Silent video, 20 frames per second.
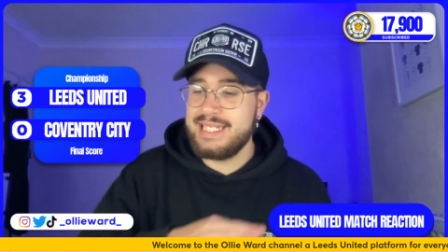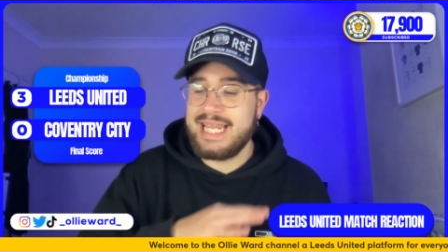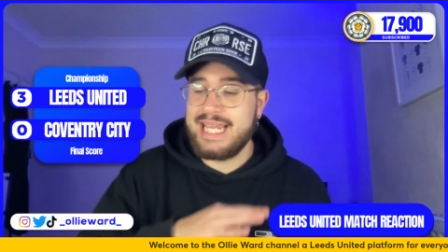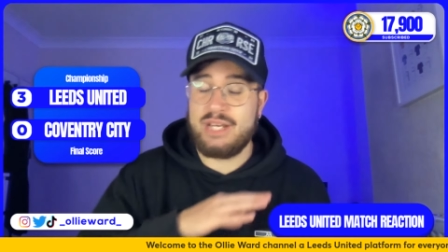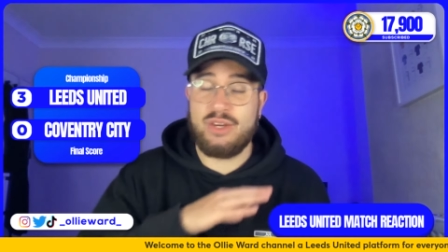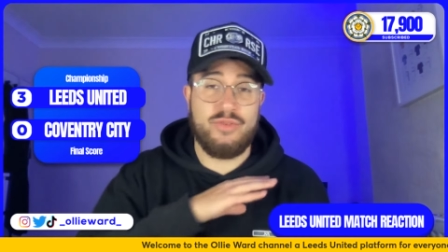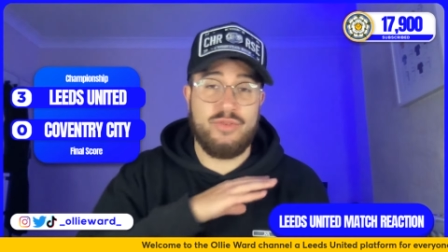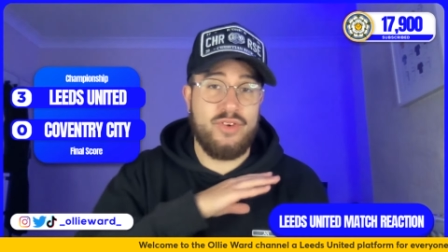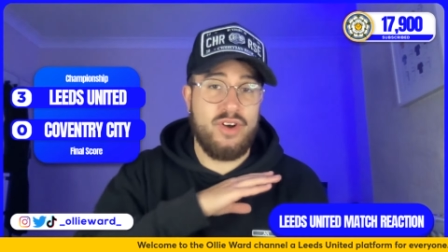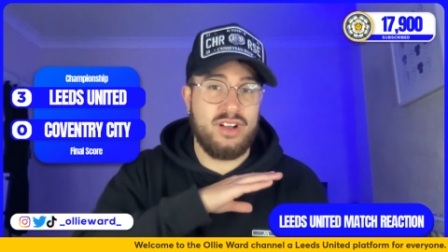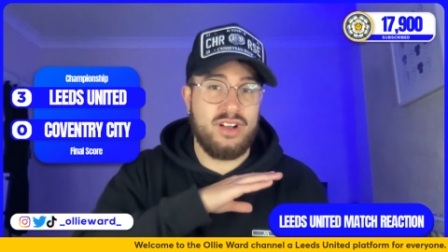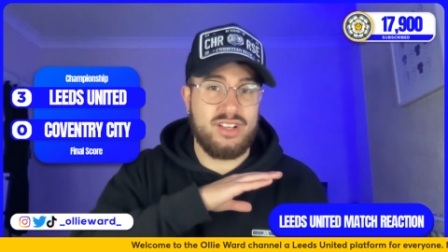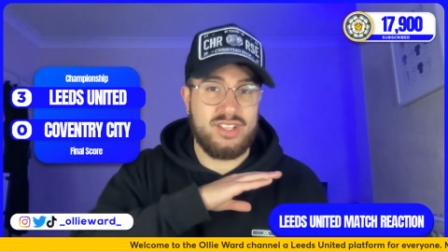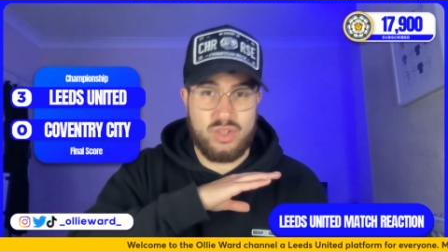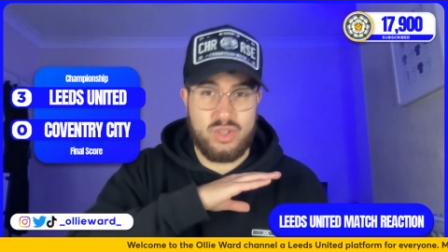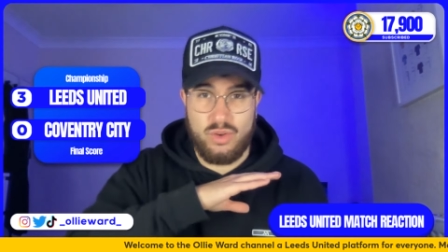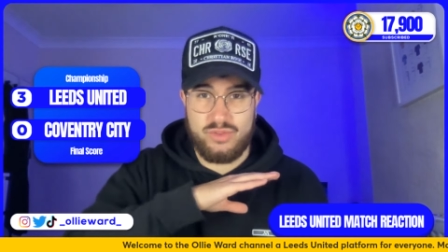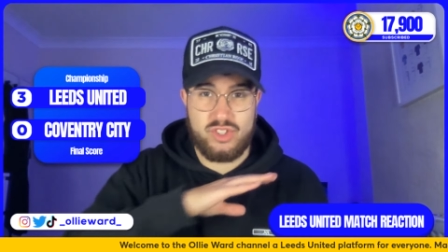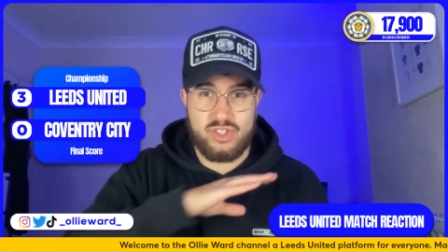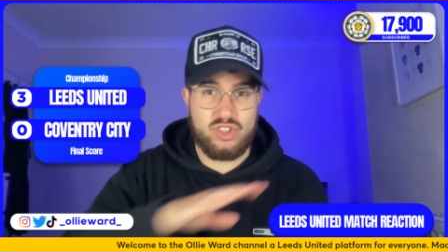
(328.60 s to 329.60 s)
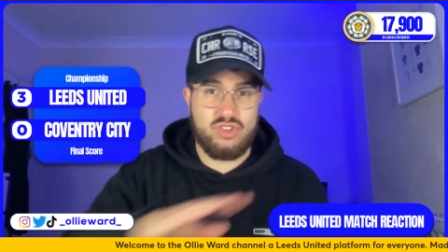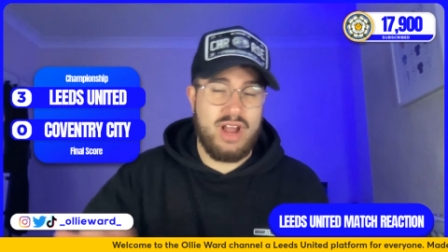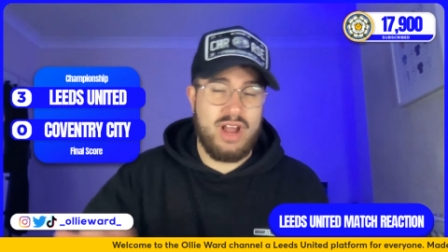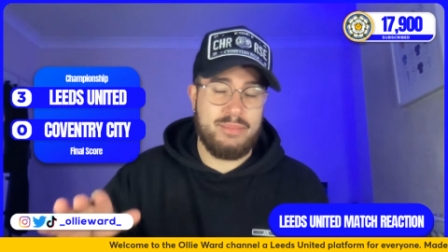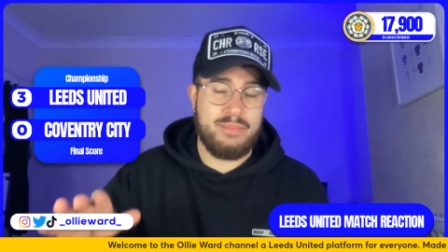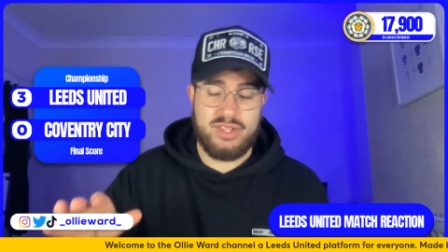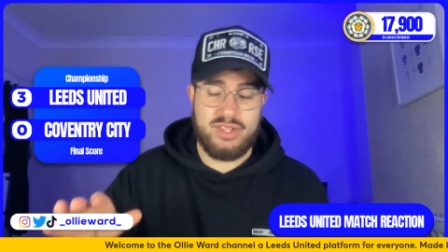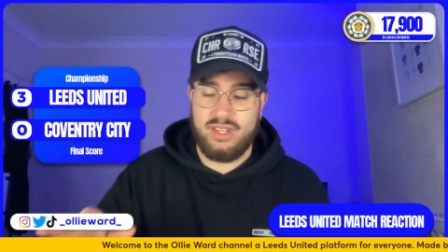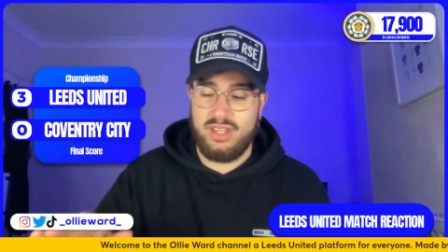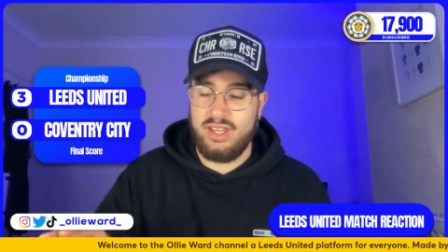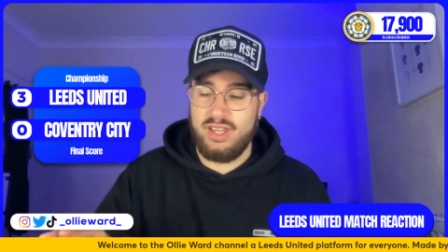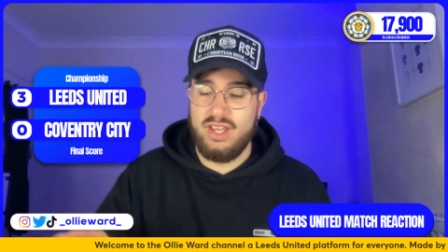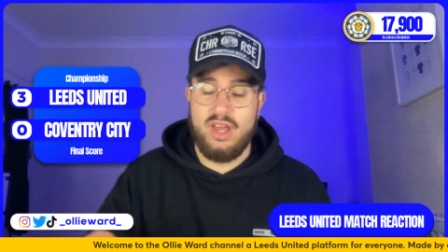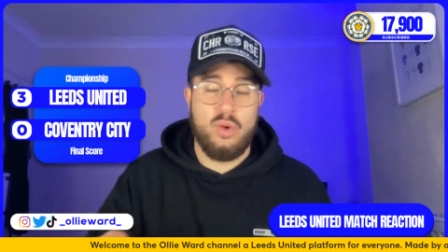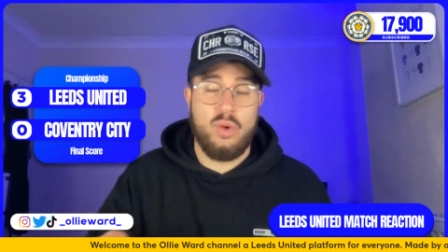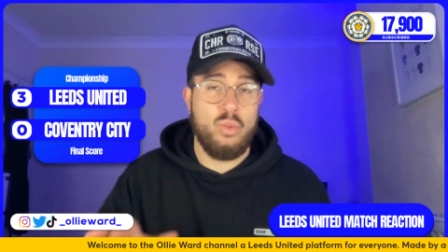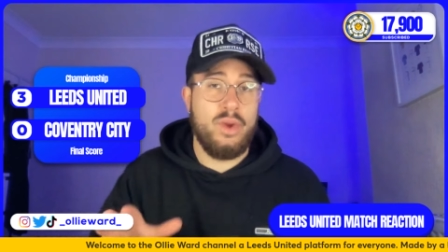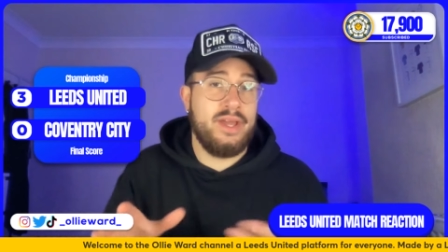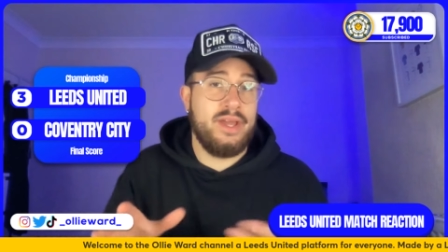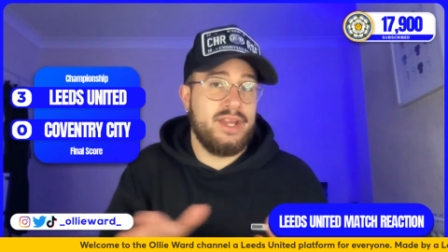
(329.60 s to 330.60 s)
Daniel Farke sort of scrapped the
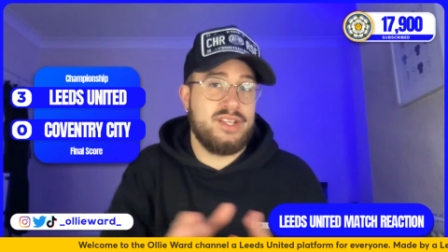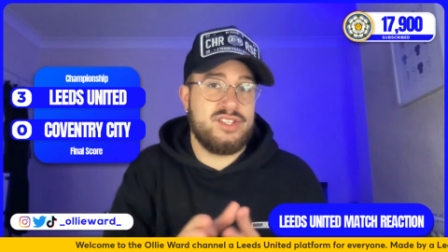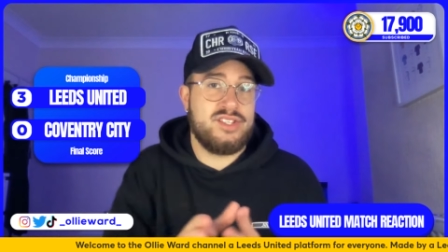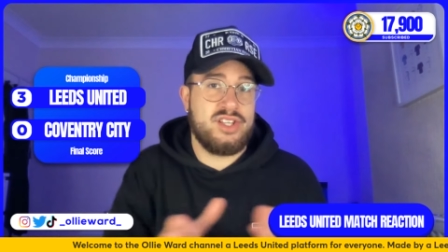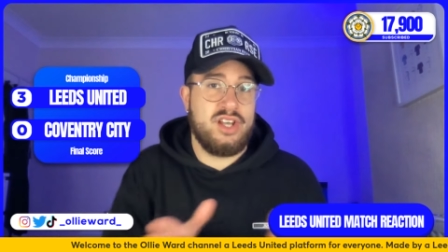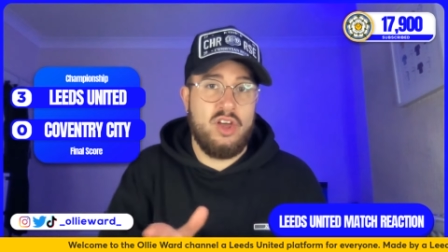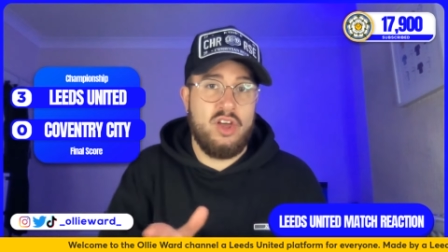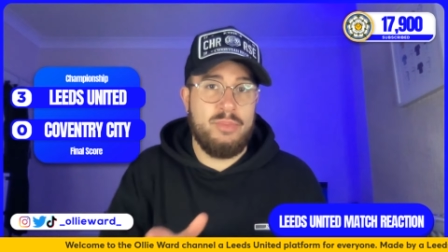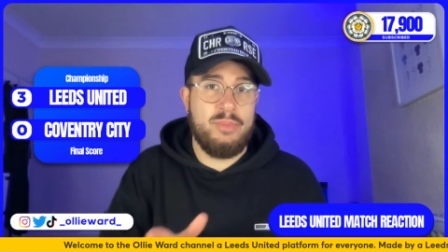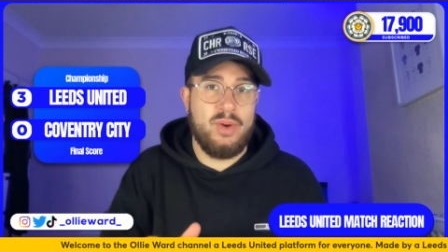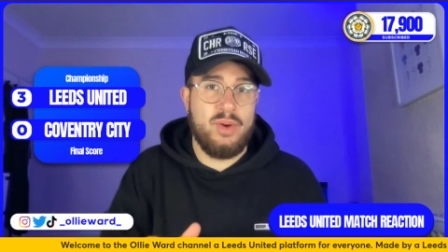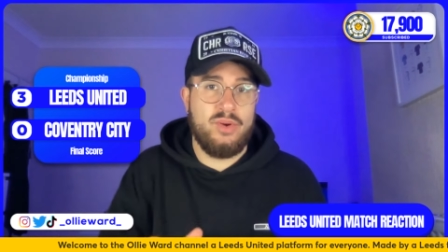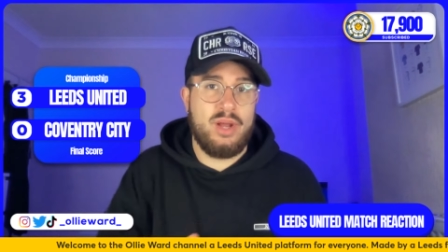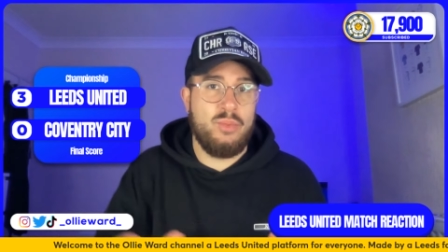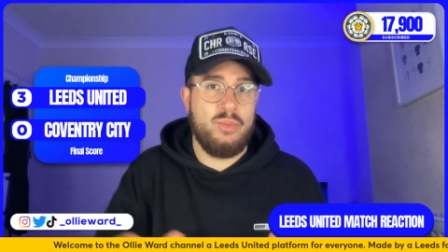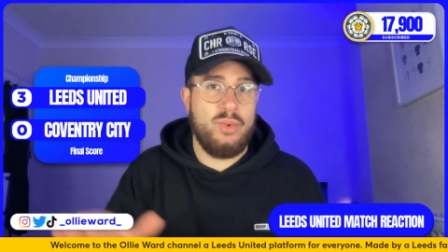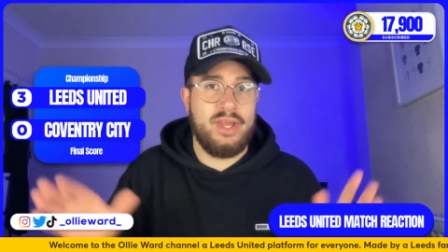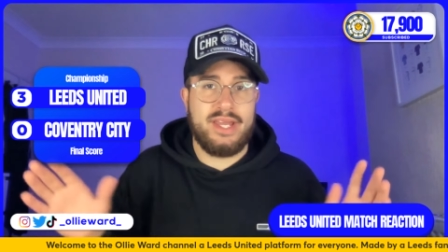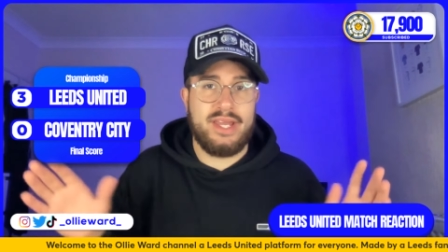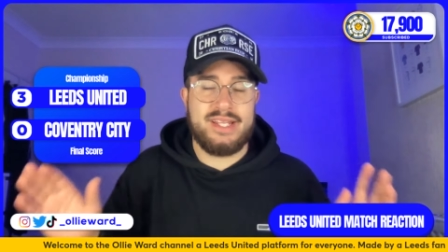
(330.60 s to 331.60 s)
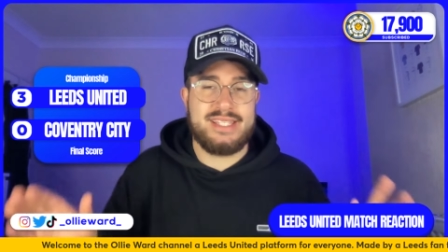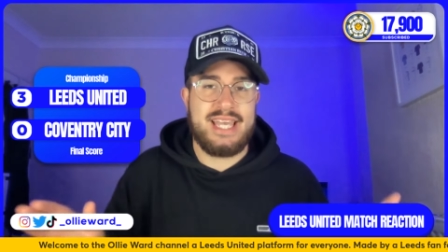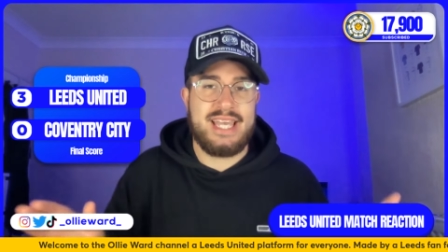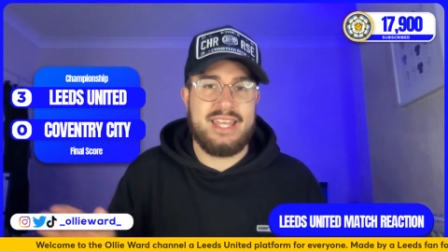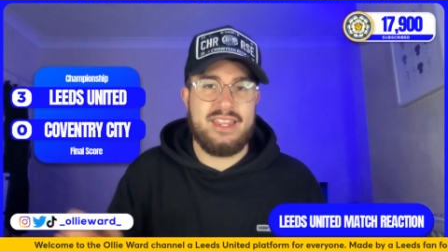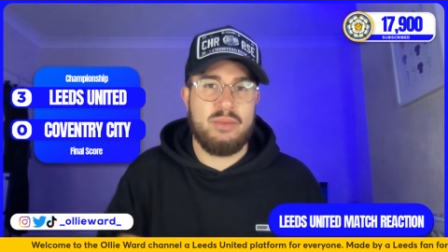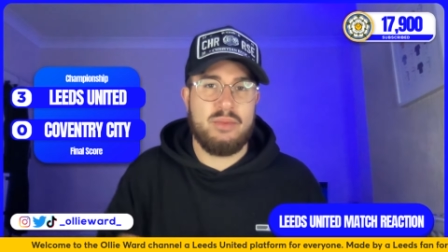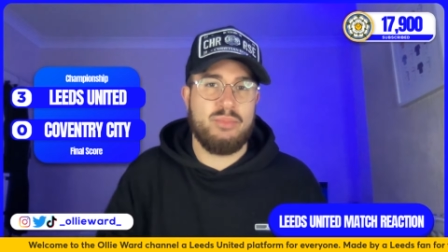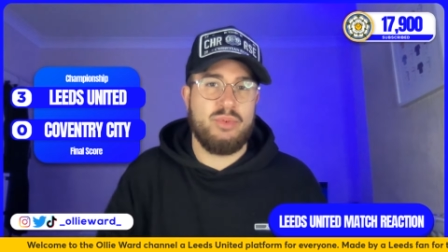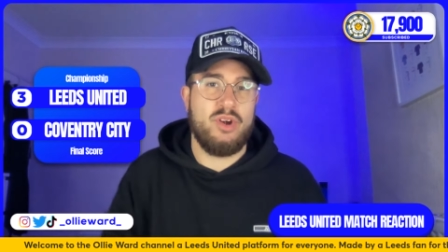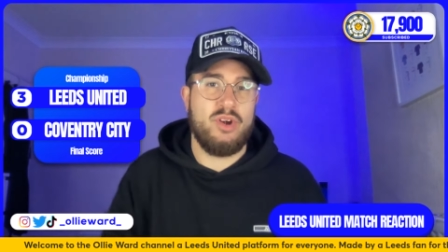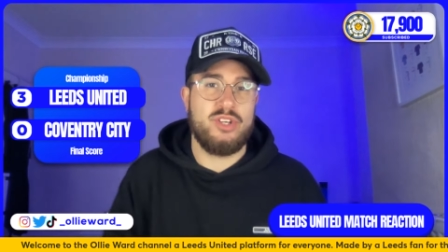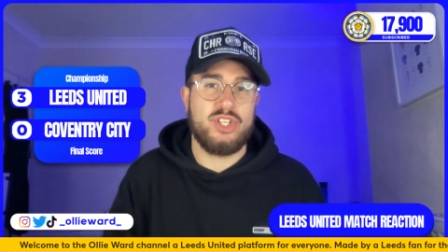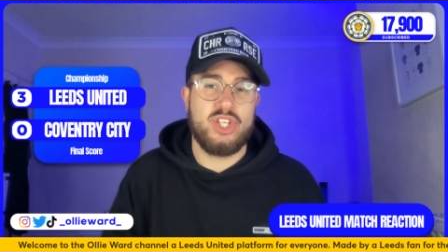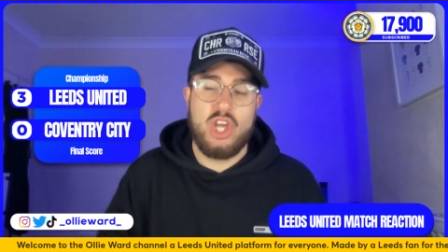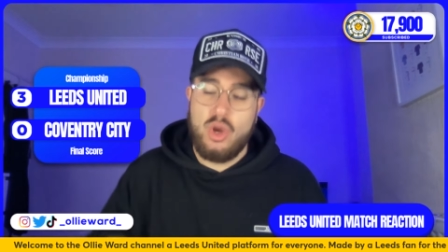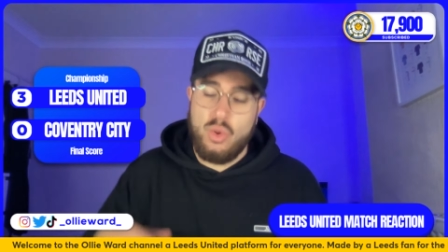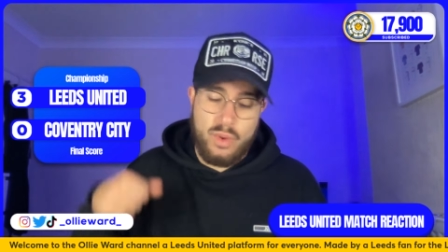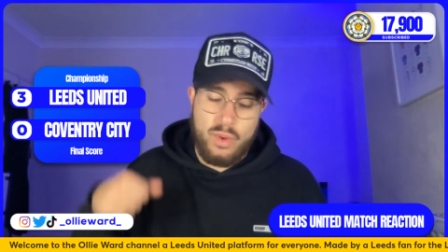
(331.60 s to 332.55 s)
we're going to slow build up, we're going to take the approach,